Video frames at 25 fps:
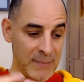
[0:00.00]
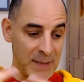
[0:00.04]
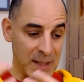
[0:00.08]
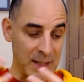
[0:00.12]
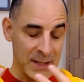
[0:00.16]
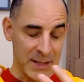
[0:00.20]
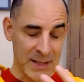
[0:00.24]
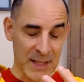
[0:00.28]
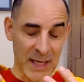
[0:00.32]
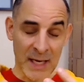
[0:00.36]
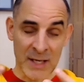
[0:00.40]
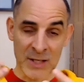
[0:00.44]

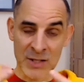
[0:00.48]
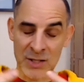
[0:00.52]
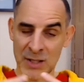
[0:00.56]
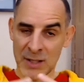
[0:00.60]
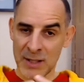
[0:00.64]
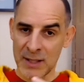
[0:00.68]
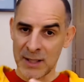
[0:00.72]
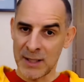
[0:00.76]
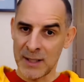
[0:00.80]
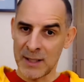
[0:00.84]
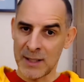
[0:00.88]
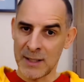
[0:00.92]
is
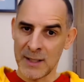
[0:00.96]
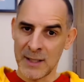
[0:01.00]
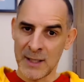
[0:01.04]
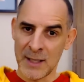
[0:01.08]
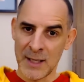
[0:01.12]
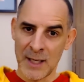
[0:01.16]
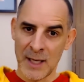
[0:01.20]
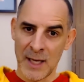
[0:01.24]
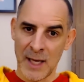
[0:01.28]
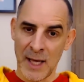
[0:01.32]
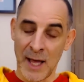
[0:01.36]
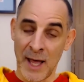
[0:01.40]
actually
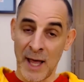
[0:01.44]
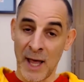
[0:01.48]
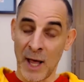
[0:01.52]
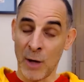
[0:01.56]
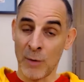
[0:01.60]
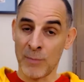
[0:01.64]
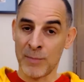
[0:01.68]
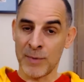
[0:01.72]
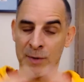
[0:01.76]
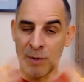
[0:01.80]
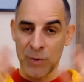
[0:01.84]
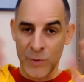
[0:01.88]

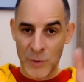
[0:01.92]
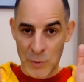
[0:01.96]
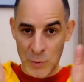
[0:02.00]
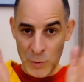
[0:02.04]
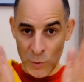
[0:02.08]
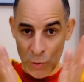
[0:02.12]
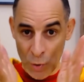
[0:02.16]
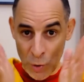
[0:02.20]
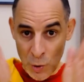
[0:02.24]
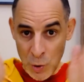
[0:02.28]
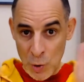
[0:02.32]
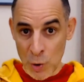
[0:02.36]
helping you
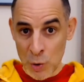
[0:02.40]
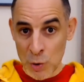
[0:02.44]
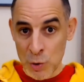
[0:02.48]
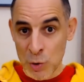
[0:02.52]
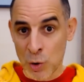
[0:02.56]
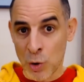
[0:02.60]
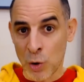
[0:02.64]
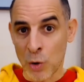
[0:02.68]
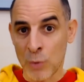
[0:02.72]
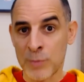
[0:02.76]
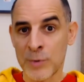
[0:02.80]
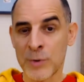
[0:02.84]
to
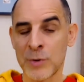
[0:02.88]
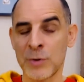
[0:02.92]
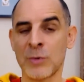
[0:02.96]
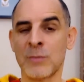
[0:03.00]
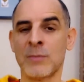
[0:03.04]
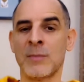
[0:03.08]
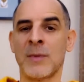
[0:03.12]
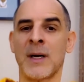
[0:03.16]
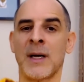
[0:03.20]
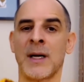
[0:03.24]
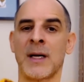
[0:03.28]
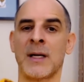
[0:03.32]
open your
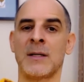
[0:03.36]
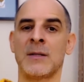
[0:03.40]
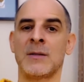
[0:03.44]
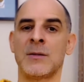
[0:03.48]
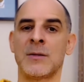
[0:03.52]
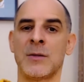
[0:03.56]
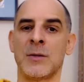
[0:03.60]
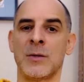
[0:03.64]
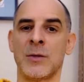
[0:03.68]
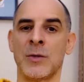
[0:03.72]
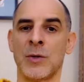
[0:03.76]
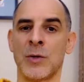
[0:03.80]
mind,
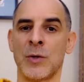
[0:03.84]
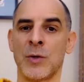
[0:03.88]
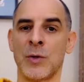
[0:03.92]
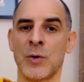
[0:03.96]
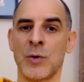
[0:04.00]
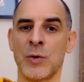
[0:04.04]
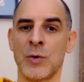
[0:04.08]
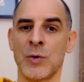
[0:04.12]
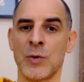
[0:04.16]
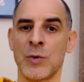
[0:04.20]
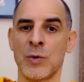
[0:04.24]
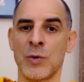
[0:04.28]

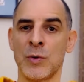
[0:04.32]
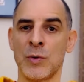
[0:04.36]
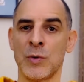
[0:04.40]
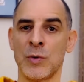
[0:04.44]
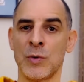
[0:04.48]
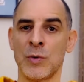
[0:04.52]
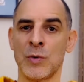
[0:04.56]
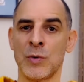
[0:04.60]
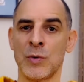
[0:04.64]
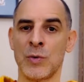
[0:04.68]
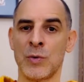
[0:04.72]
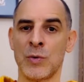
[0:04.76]

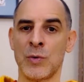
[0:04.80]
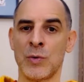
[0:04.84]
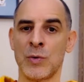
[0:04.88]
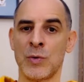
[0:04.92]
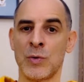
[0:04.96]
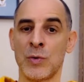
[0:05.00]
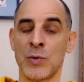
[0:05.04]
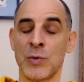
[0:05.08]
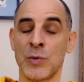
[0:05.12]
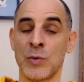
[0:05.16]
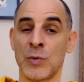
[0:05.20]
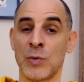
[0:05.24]

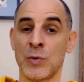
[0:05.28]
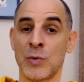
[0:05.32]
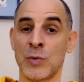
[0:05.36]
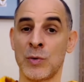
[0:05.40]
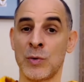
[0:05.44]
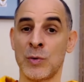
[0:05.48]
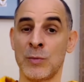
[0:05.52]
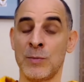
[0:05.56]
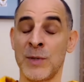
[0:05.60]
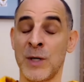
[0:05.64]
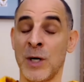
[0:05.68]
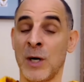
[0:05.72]

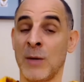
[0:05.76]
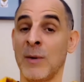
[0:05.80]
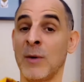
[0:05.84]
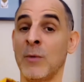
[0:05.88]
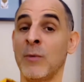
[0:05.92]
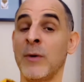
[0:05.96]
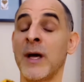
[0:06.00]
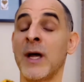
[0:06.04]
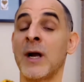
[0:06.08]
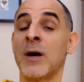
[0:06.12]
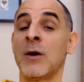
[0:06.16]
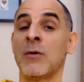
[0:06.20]
to become
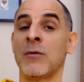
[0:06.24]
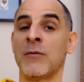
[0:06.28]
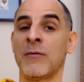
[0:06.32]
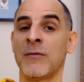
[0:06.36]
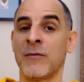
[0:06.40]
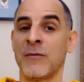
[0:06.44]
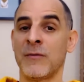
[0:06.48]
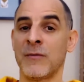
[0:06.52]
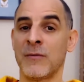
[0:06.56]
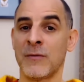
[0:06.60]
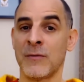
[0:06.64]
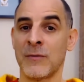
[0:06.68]
aware of
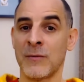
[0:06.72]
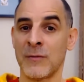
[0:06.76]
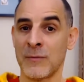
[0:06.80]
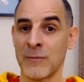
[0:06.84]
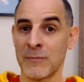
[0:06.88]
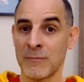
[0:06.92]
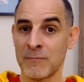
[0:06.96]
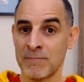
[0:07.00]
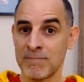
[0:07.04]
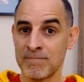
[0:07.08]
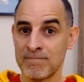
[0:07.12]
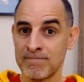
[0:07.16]

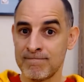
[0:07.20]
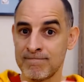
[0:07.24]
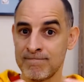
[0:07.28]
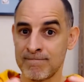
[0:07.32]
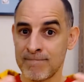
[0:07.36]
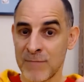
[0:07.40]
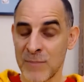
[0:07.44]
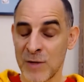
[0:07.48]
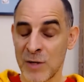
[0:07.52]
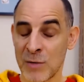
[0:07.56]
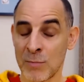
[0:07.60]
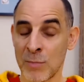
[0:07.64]

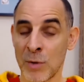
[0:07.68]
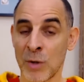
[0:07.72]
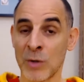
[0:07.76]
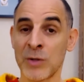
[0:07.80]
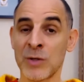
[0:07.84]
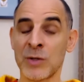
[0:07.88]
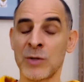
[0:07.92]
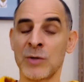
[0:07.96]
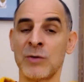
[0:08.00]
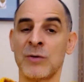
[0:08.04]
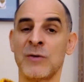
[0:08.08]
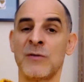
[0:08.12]
the
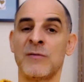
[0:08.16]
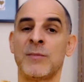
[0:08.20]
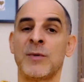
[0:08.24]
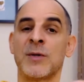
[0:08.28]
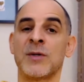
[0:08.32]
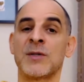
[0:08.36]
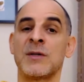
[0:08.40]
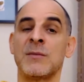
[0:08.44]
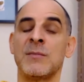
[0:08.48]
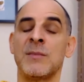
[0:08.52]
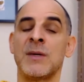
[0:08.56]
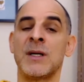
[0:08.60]
multitude of
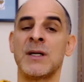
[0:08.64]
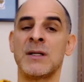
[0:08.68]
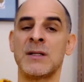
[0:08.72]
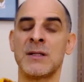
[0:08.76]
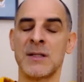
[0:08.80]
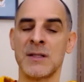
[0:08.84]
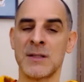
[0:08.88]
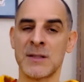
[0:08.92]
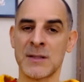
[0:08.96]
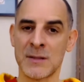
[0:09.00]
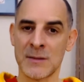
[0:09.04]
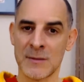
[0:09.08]

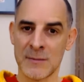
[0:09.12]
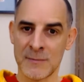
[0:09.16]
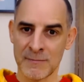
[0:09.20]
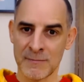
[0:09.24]
possibilities.